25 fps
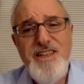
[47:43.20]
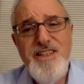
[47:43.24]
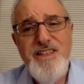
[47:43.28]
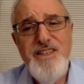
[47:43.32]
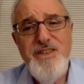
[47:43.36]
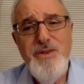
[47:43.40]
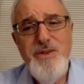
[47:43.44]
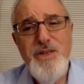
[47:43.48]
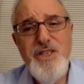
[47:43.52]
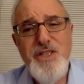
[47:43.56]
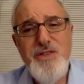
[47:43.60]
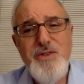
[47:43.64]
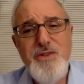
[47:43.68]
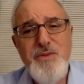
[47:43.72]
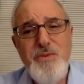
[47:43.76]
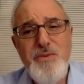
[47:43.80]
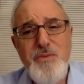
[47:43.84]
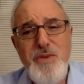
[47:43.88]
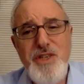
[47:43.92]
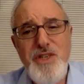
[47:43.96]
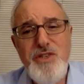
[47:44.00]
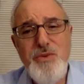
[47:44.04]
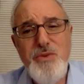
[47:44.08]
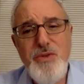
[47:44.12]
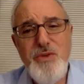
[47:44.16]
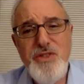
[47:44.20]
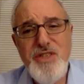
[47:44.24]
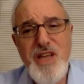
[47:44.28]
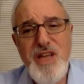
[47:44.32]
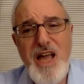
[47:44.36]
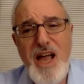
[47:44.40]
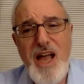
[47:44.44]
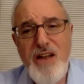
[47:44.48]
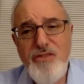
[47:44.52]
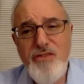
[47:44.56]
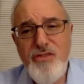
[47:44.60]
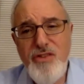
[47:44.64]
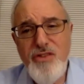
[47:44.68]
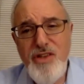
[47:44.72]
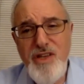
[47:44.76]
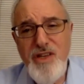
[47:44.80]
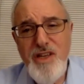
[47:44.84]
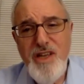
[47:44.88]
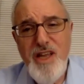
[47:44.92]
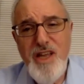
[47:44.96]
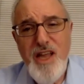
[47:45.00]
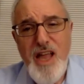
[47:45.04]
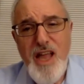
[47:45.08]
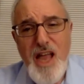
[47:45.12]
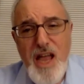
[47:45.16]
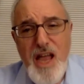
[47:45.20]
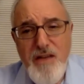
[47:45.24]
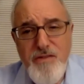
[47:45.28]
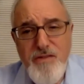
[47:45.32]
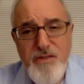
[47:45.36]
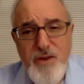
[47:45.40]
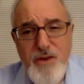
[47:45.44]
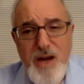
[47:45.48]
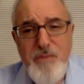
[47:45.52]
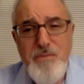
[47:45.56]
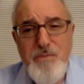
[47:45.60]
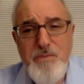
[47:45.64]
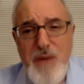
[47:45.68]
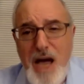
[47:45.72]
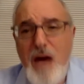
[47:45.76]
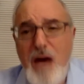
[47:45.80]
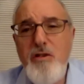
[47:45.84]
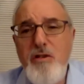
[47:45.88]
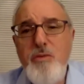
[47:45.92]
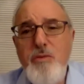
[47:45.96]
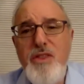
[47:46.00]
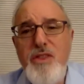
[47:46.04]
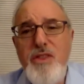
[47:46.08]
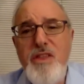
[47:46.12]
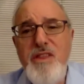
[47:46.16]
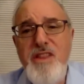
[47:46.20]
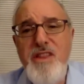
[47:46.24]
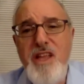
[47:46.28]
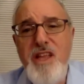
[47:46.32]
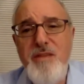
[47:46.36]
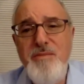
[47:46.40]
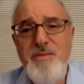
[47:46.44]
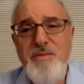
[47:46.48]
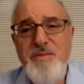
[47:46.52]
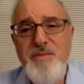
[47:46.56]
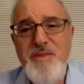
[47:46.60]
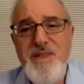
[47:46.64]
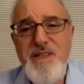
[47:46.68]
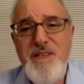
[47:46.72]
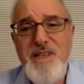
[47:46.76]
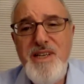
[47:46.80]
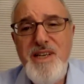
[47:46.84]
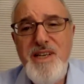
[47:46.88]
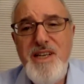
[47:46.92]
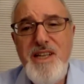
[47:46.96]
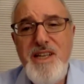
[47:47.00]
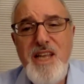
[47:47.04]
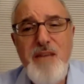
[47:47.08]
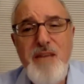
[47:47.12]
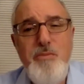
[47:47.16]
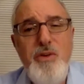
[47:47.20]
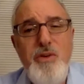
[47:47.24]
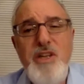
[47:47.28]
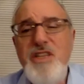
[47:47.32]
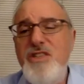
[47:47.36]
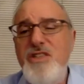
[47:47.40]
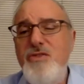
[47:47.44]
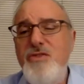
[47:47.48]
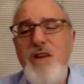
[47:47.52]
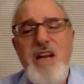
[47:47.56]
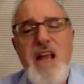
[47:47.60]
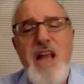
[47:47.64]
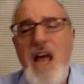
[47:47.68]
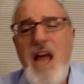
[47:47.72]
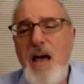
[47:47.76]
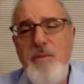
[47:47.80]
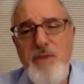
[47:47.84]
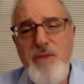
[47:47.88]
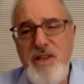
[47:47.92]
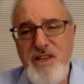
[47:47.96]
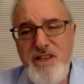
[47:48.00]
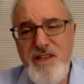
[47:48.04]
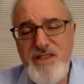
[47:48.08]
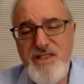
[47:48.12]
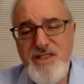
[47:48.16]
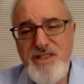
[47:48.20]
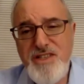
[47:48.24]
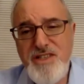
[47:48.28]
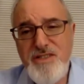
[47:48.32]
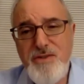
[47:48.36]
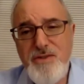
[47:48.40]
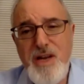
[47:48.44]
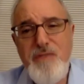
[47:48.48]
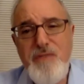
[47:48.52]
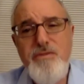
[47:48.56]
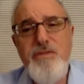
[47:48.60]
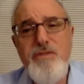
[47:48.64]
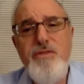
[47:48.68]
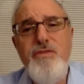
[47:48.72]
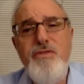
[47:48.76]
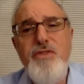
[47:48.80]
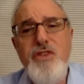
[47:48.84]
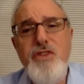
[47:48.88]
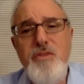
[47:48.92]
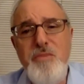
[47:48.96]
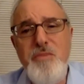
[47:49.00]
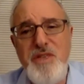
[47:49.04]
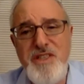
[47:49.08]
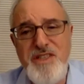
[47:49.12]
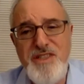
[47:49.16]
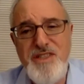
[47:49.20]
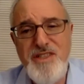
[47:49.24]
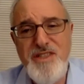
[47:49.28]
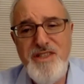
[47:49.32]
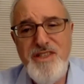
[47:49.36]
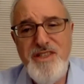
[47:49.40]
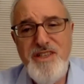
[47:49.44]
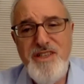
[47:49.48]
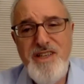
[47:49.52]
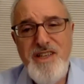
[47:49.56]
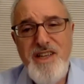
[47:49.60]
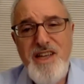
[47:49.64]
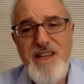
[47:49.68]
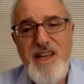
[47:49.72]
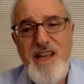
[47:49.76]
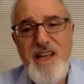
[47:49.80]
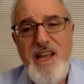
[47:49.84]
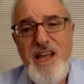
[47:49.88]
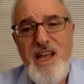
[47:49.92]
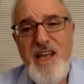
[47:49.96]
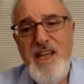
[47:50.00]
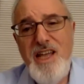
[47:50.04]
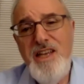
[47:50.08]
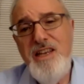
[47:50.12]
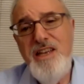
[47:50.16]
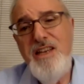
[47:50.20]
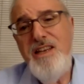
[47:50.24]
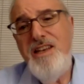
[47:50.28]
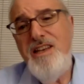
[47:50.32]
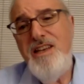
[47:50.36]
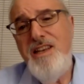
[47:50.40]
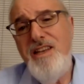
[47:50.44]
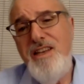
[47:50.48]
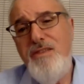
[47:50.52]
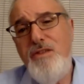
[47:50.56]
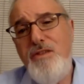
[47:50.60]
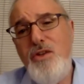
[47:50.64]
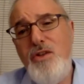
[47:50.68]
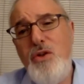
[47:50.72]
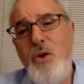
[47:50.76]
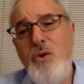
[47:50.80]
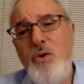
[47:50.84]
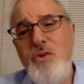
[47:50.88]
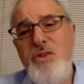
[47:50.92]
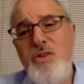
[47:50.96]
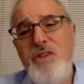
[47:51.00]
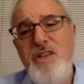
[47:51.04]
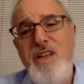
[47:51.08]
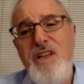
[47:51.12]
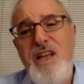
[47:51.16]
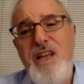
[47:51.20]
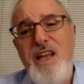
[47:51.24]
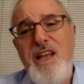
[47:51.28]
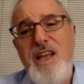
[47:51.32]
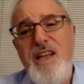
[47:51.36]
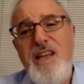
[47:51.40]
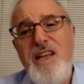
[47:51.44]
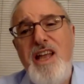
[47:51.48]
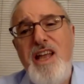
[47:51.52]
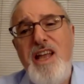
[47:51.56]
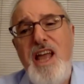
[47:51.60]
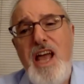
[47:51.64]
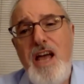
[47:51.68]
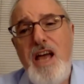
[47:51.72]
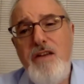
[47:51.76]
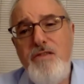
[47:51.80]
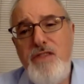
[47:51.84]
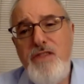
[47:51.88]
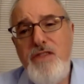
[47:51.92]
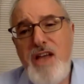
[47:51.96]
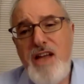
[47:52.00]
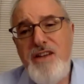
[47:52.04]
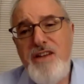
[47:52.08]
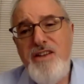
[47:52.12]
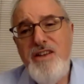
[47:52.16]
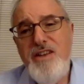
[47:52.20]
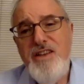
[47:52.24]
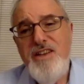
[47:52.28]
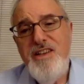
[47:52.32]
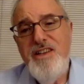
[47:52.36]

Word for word: Jewish rituals actually have great power within them. They bring us great happiness, great fulfillment. And if you don't have that